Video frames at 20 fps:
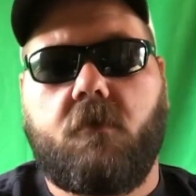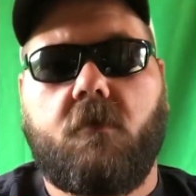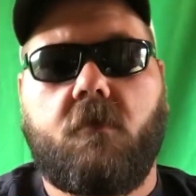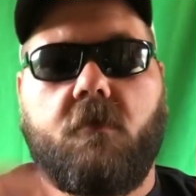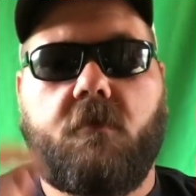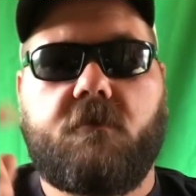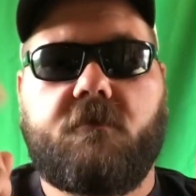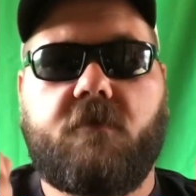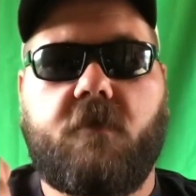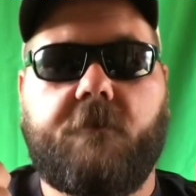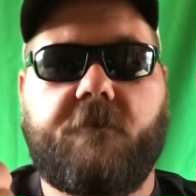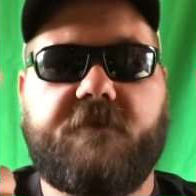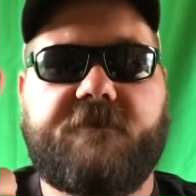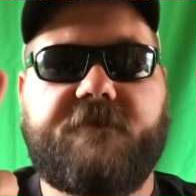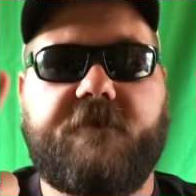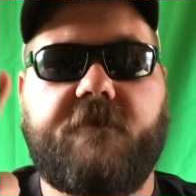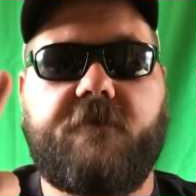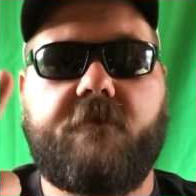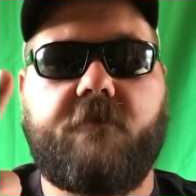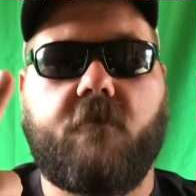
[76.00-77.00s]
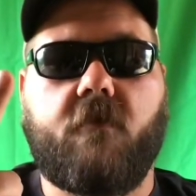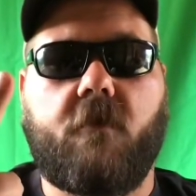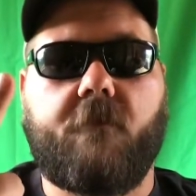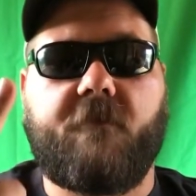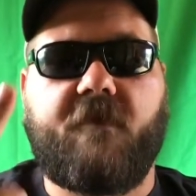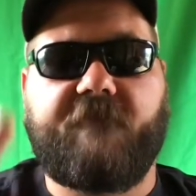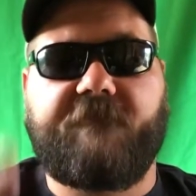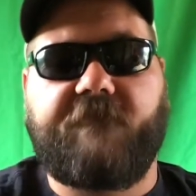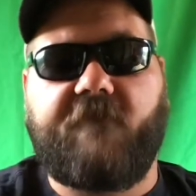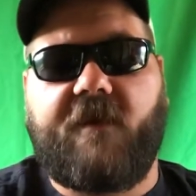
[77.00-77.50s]
Number 2 on
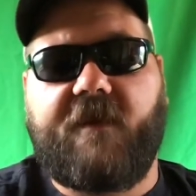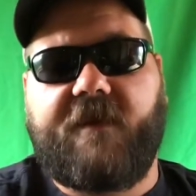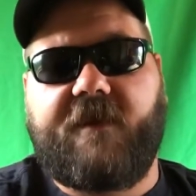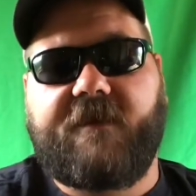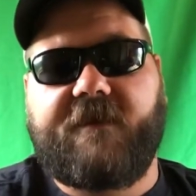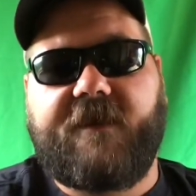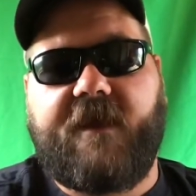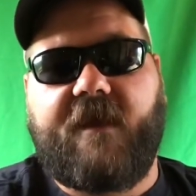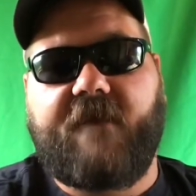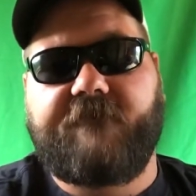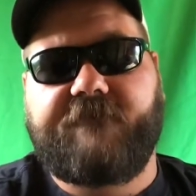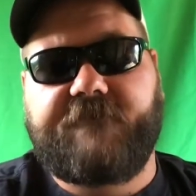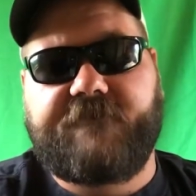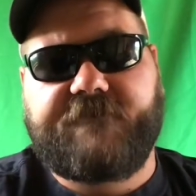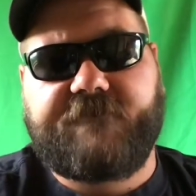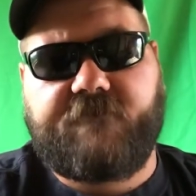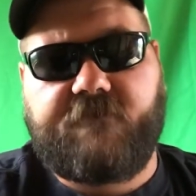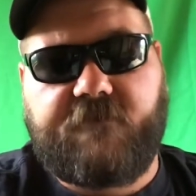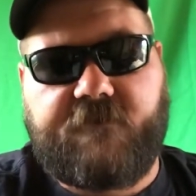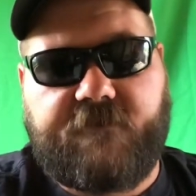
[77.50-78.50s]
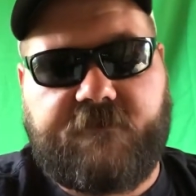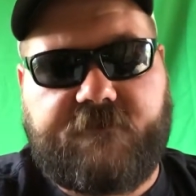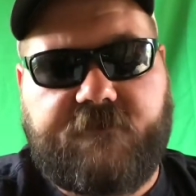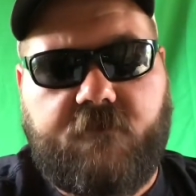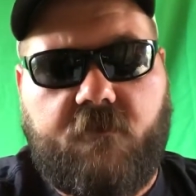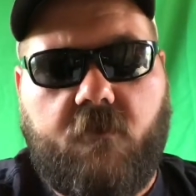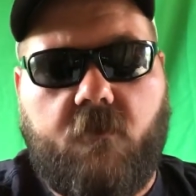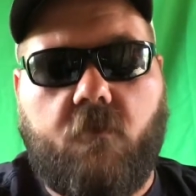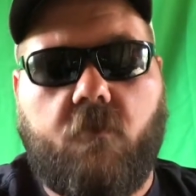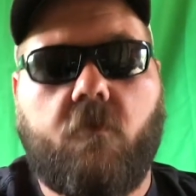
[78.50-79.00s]
my flathead catfish list
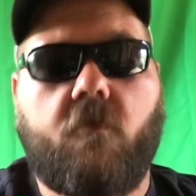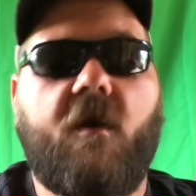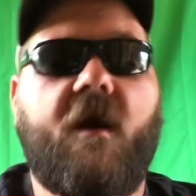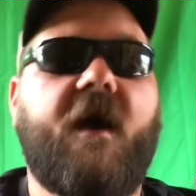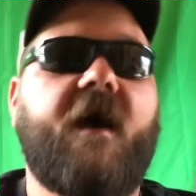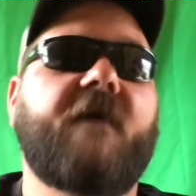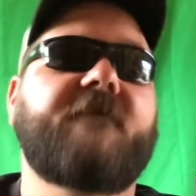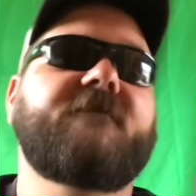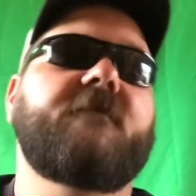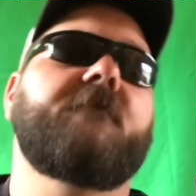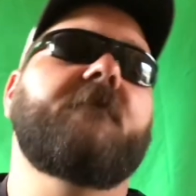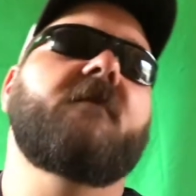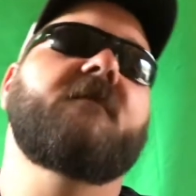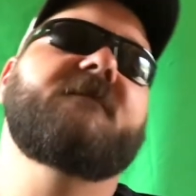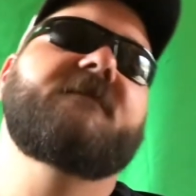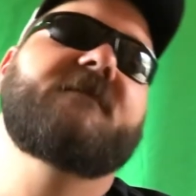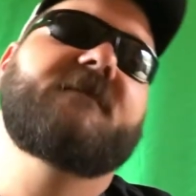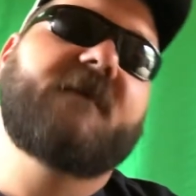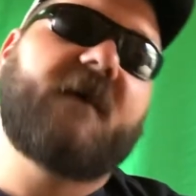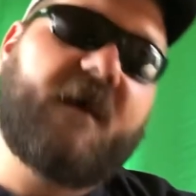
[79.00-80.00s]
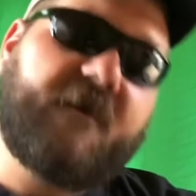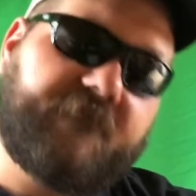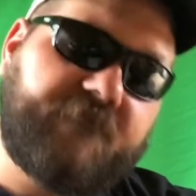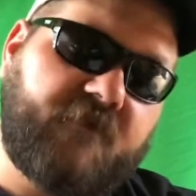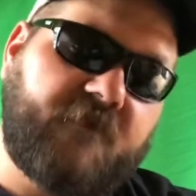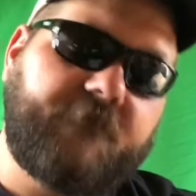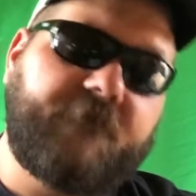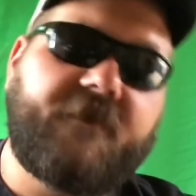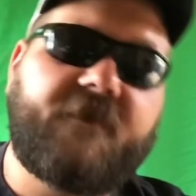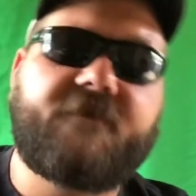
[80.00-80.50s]
will have to most
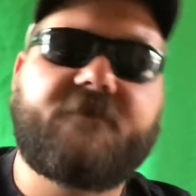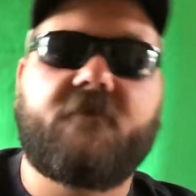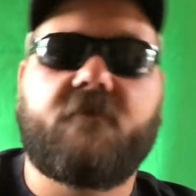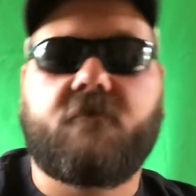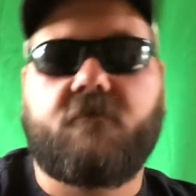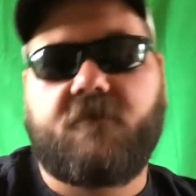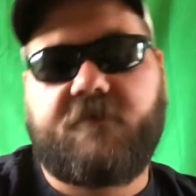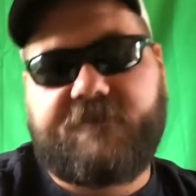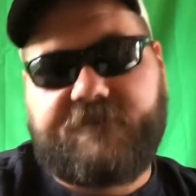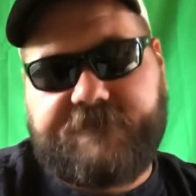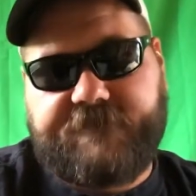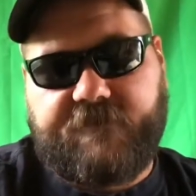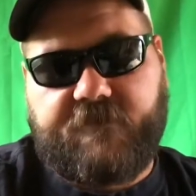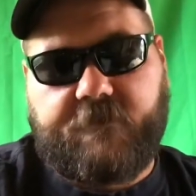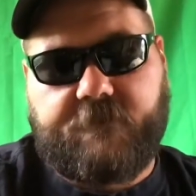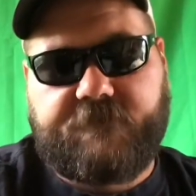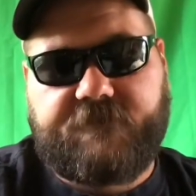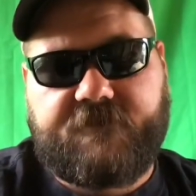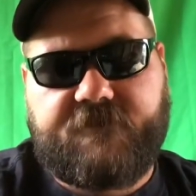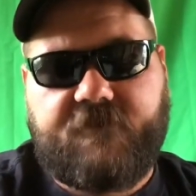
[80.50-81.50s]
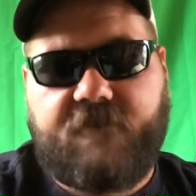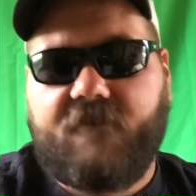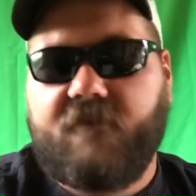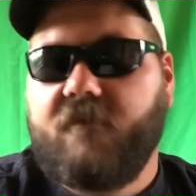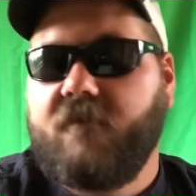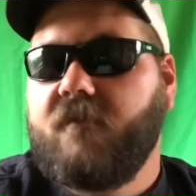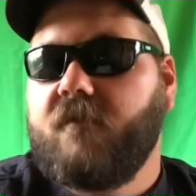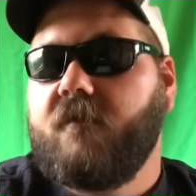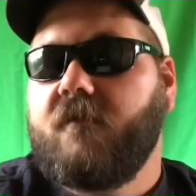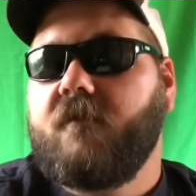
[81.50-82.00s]
definitely be some creek chubs.
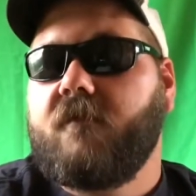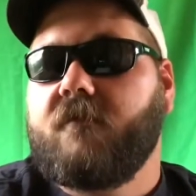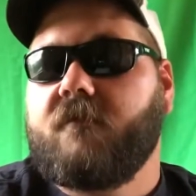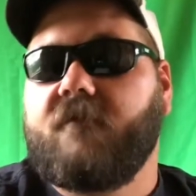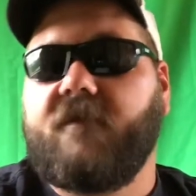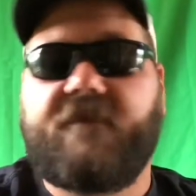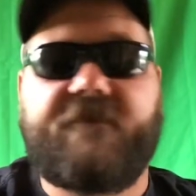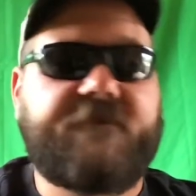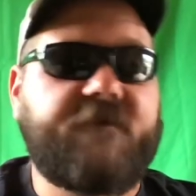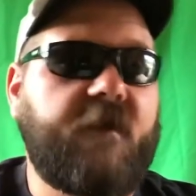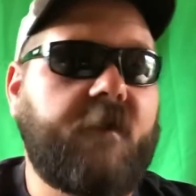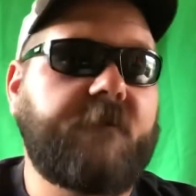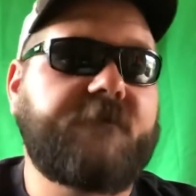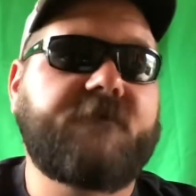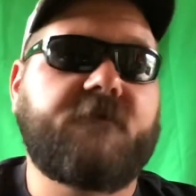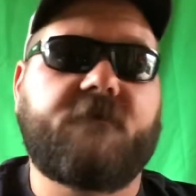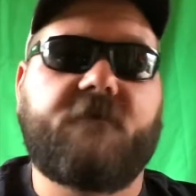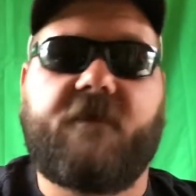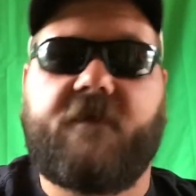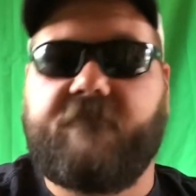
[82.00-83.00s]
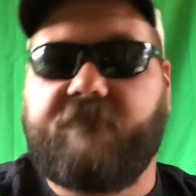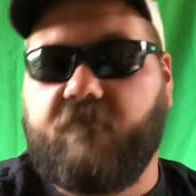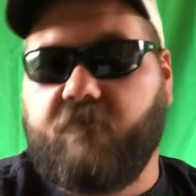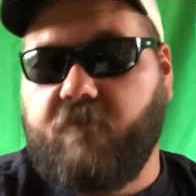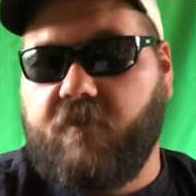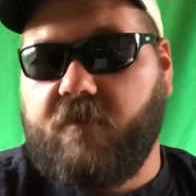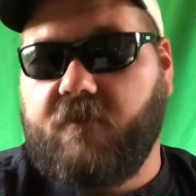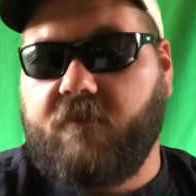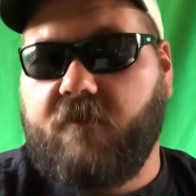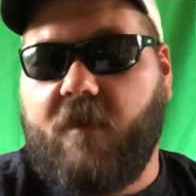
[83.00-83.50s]
Creek chubs are
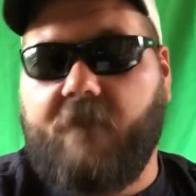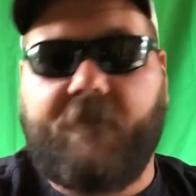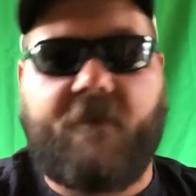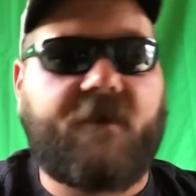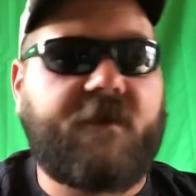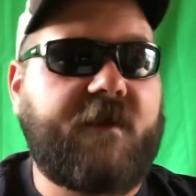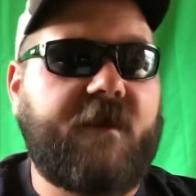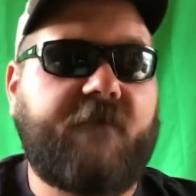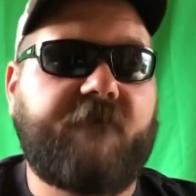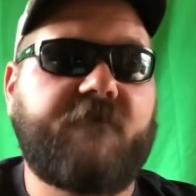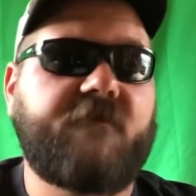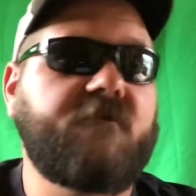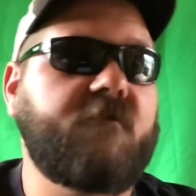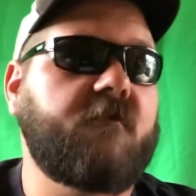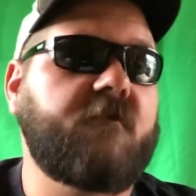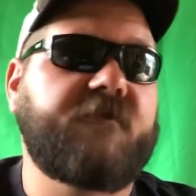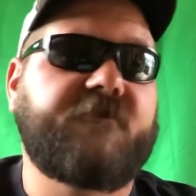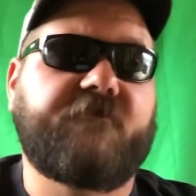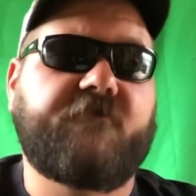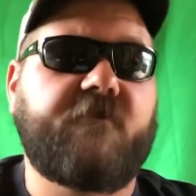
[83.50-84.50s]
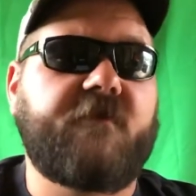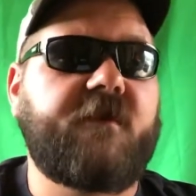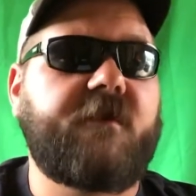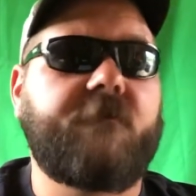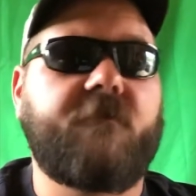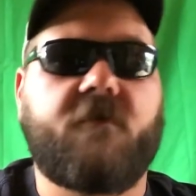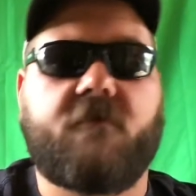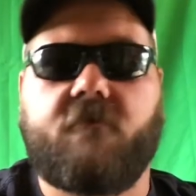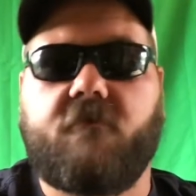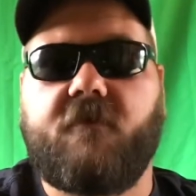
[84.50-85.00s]
everywhere. About every little
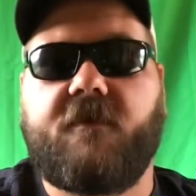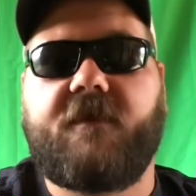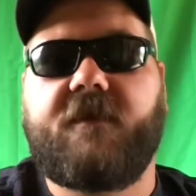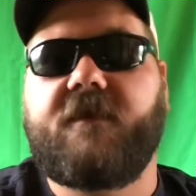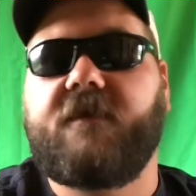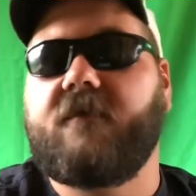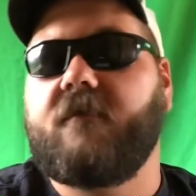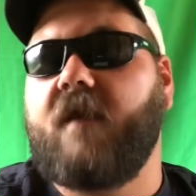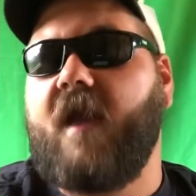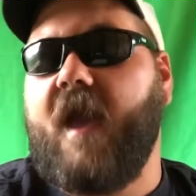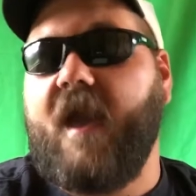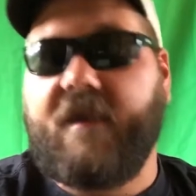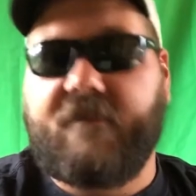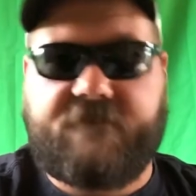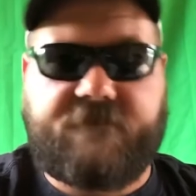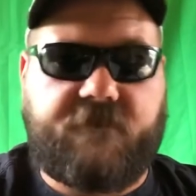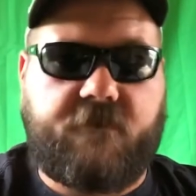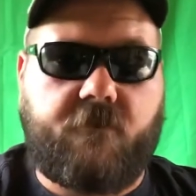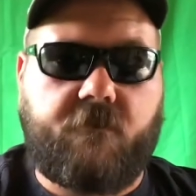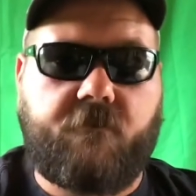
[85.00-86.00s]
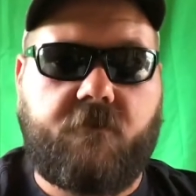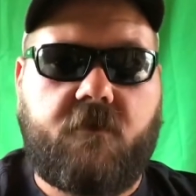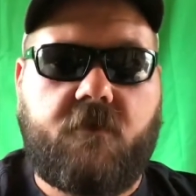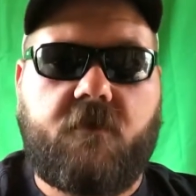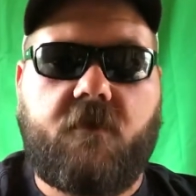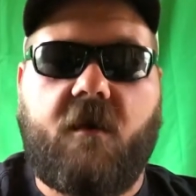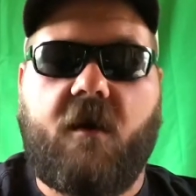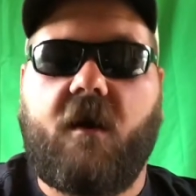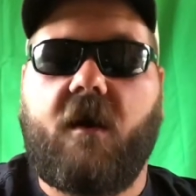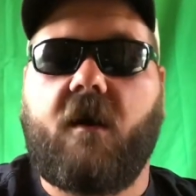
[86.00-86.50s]
stream or creek has them.
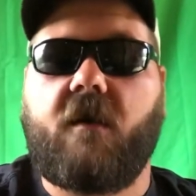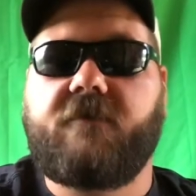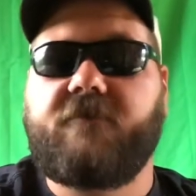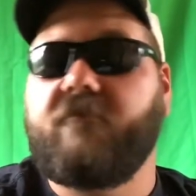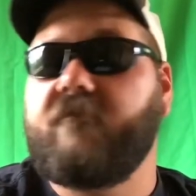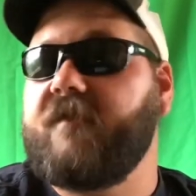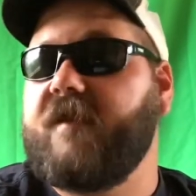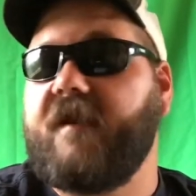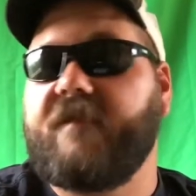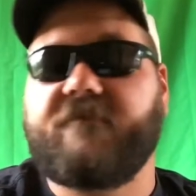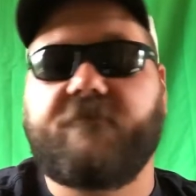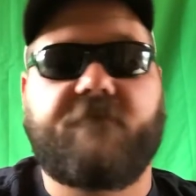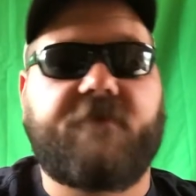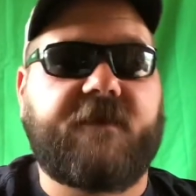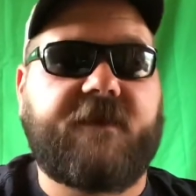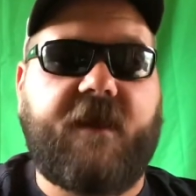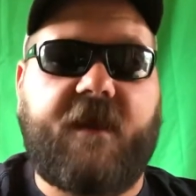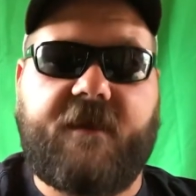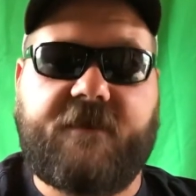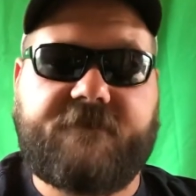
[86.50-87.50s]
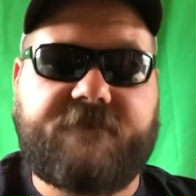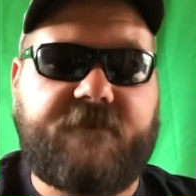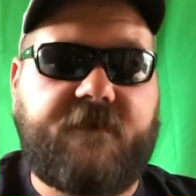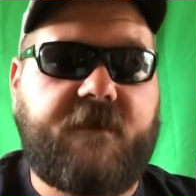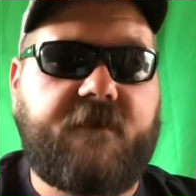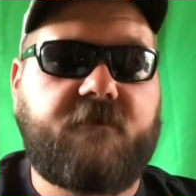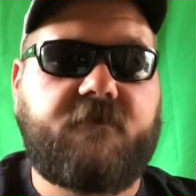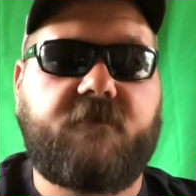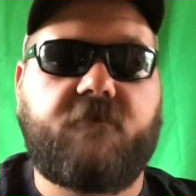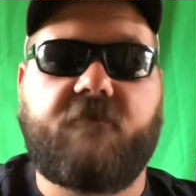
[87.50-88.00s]
You can catch them with a cast
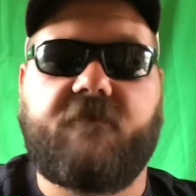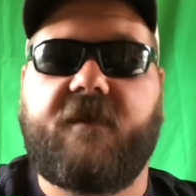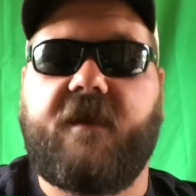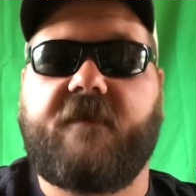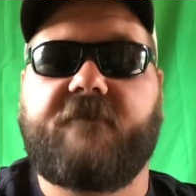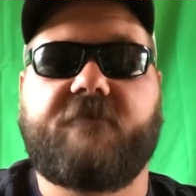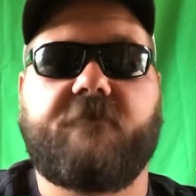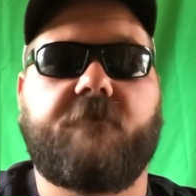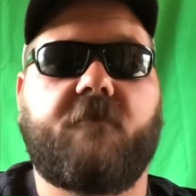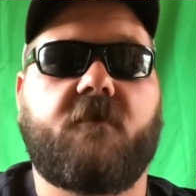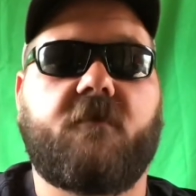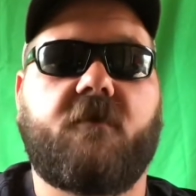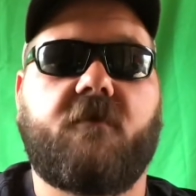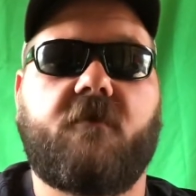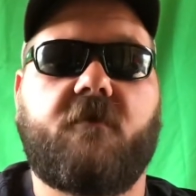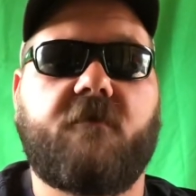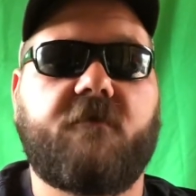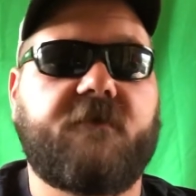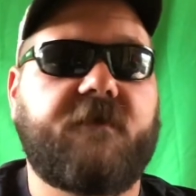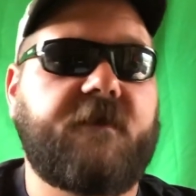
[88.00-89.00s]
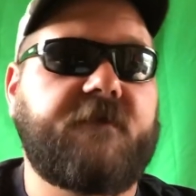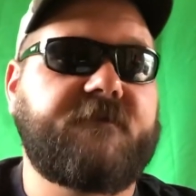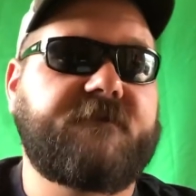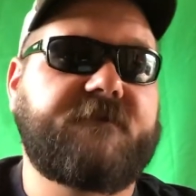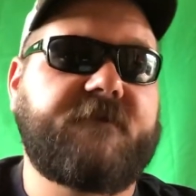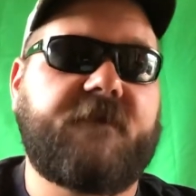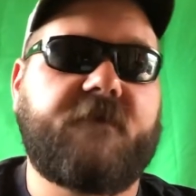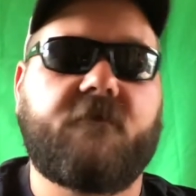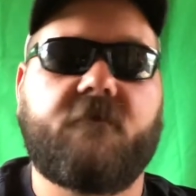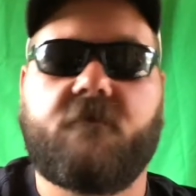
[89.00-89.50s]
net. You can catch them on a hook and
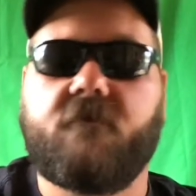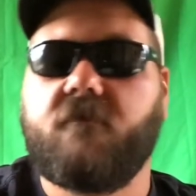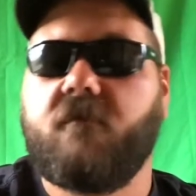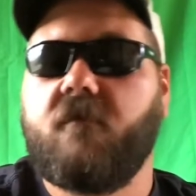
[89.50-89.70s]
sinker.